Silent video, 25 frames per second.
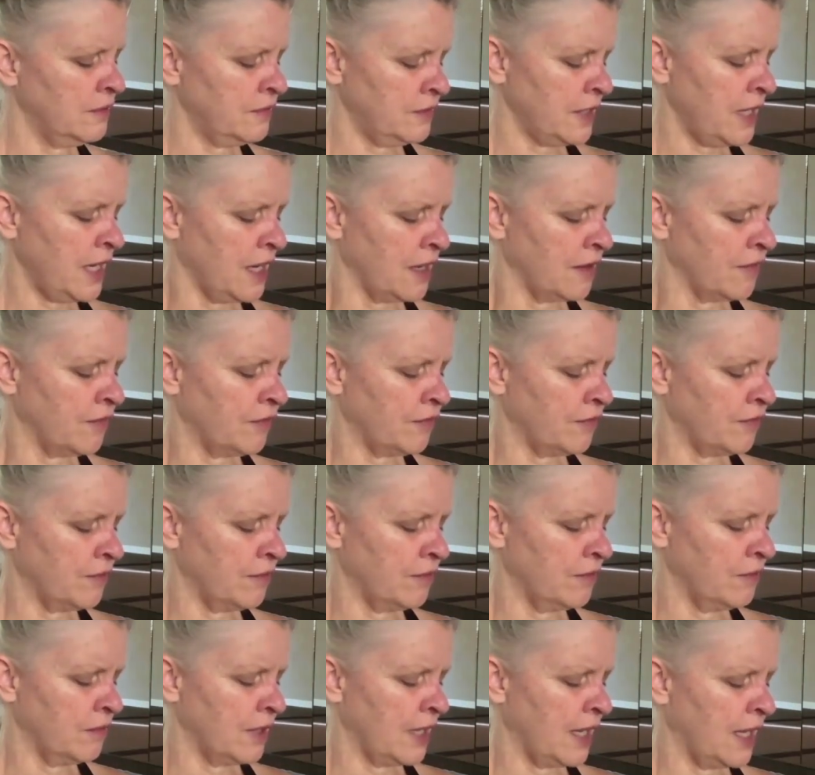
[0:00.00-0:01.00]
Safe,
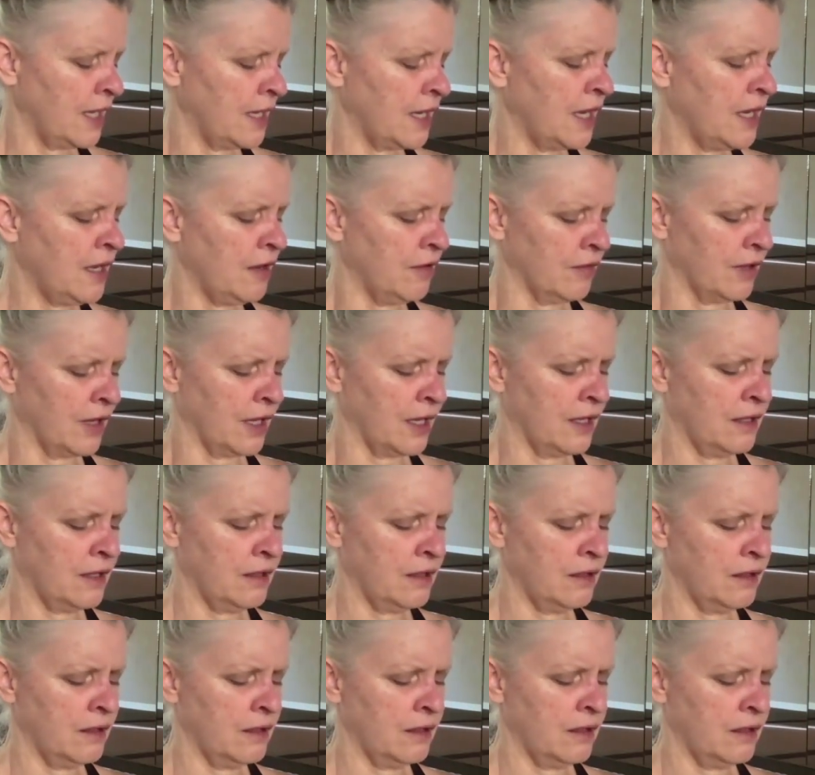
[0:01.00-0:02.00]
at any rate.
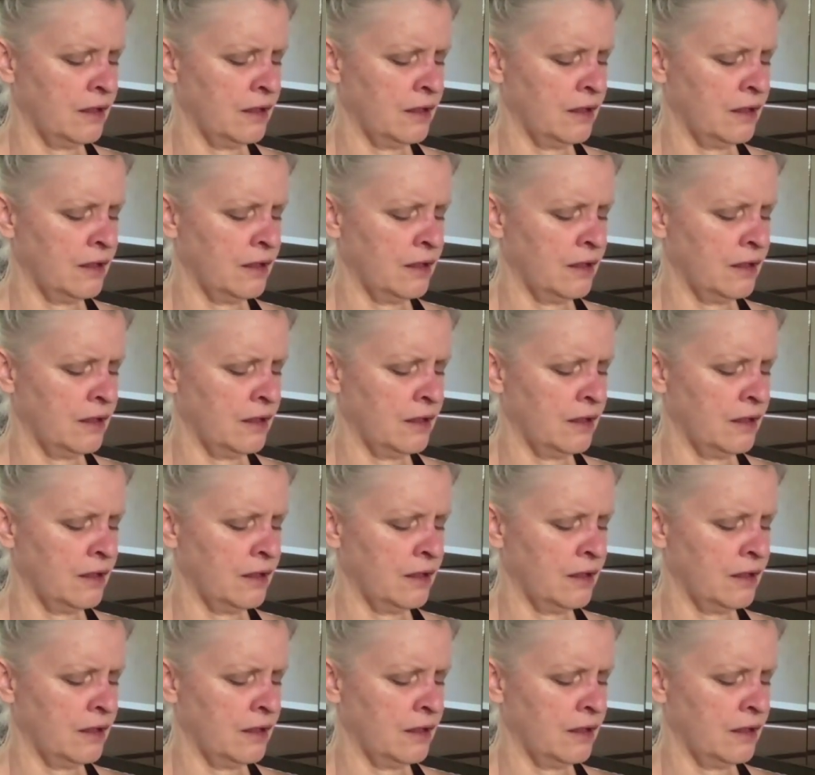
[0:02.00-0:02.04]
